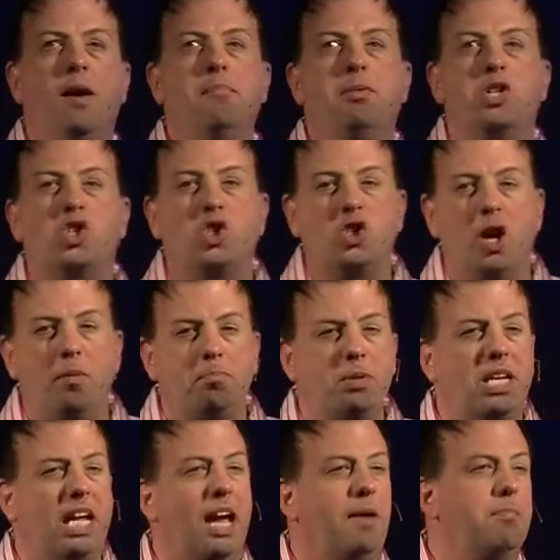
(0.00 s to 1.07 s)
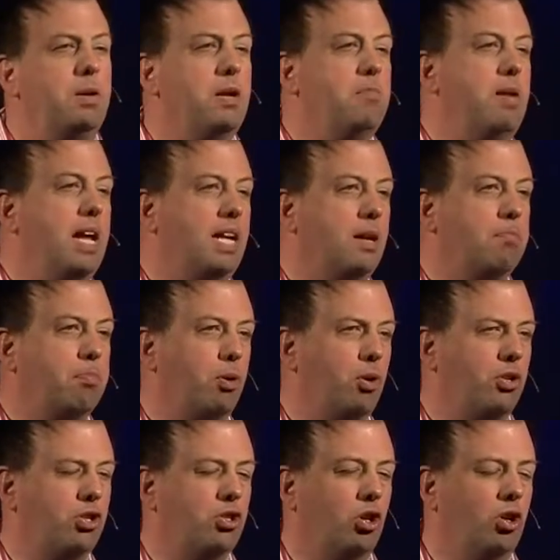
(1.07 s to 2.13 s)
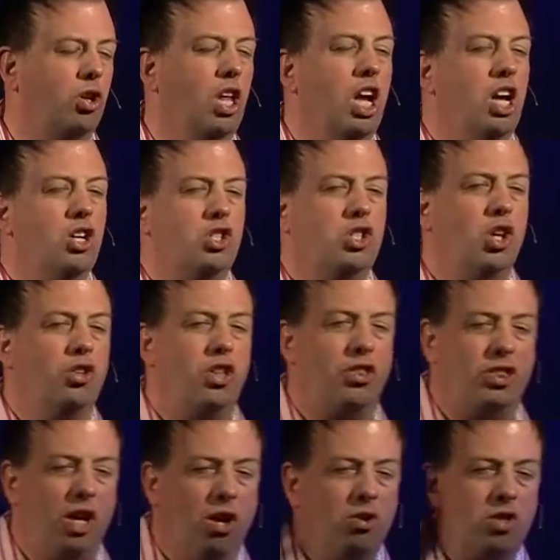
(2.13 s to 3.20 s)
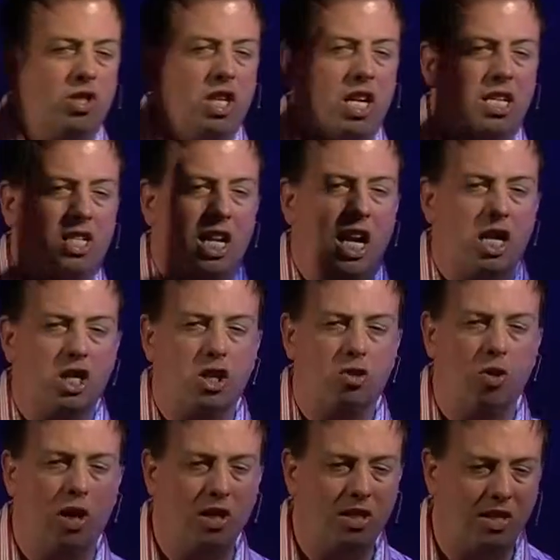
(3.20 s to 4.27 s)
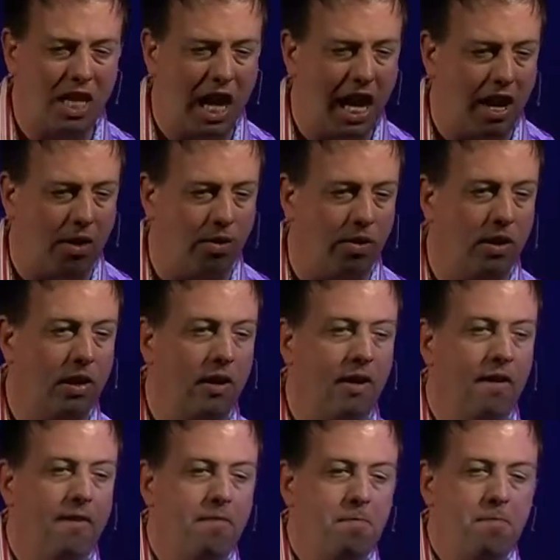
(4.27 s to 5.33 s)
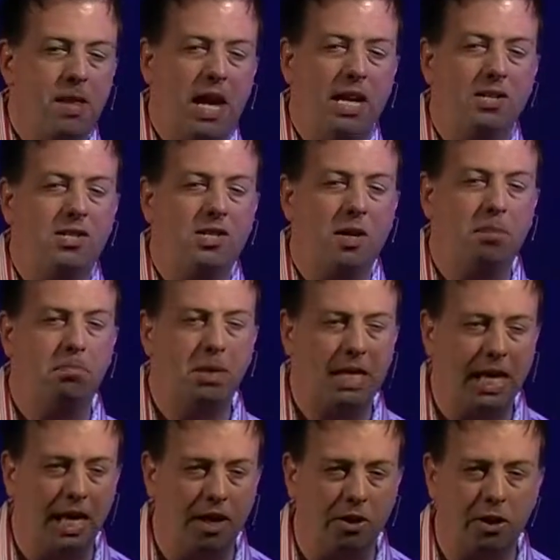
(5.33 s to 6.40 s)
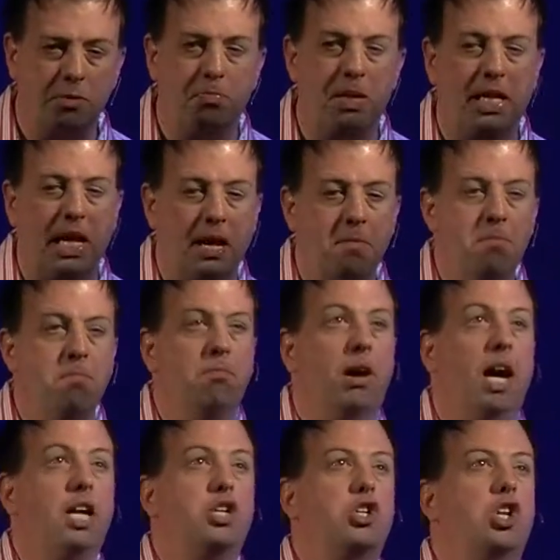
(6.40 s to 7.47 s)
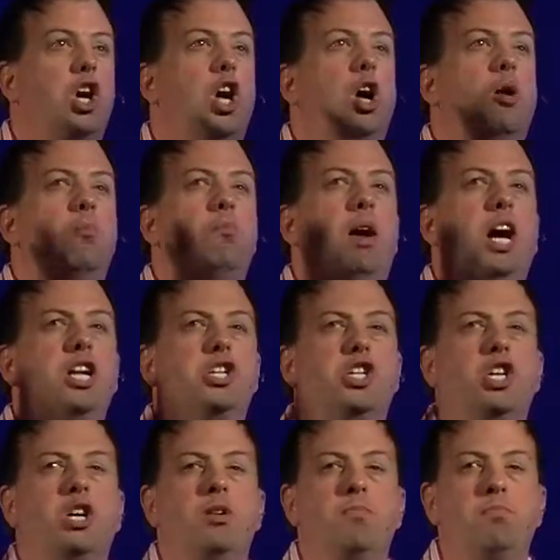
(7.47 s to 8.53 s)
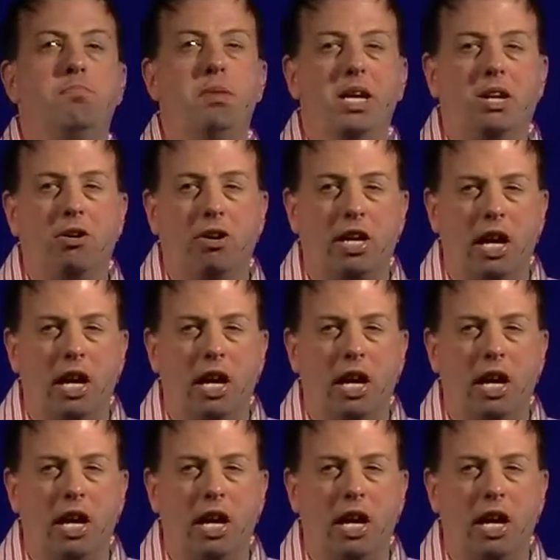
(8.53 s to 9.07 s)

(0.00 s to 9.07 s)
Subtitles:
But something happened to make it personal so that those things got shrunk down and something else became much, much bigger.